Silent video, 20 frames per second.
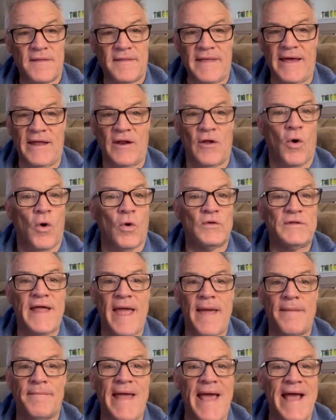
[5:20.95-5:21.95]
That whole
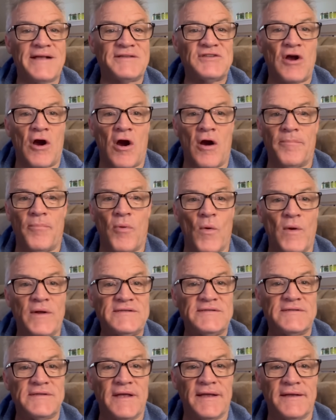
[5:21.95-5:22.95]
damn NASCAR
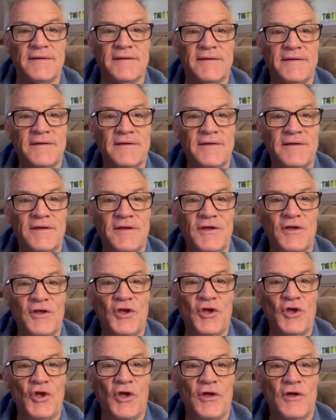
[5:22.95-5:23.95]
points thing.
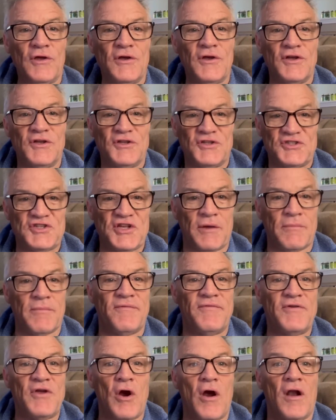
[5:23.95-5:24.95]
Some
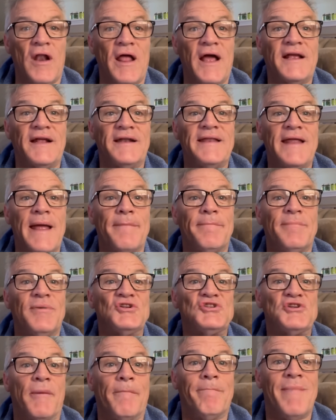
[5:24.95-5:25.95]
of you are like a damn
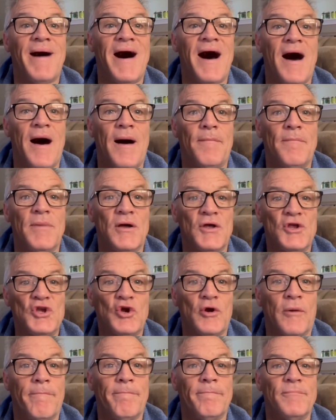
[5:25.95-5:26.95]
bunch of mob.
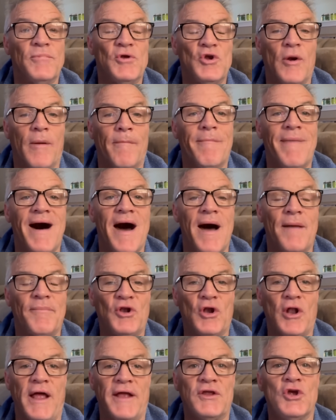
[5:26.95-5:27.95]
You're a mob.
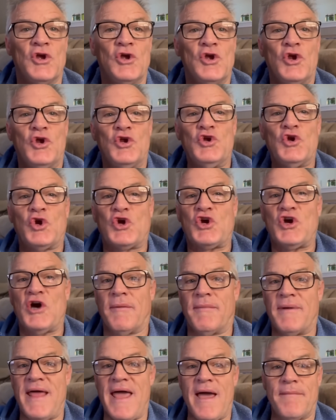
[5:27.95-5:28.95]
You're like, you're
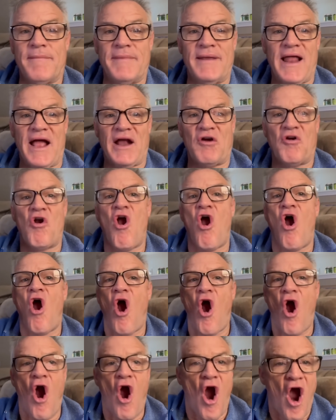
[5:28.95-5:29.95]
coming at me like,
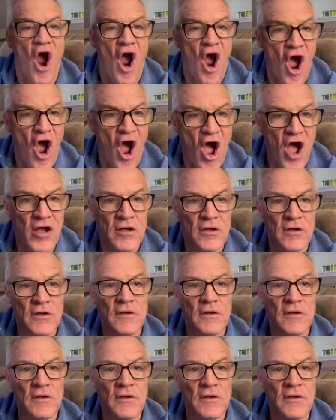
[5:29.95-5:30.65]
rah!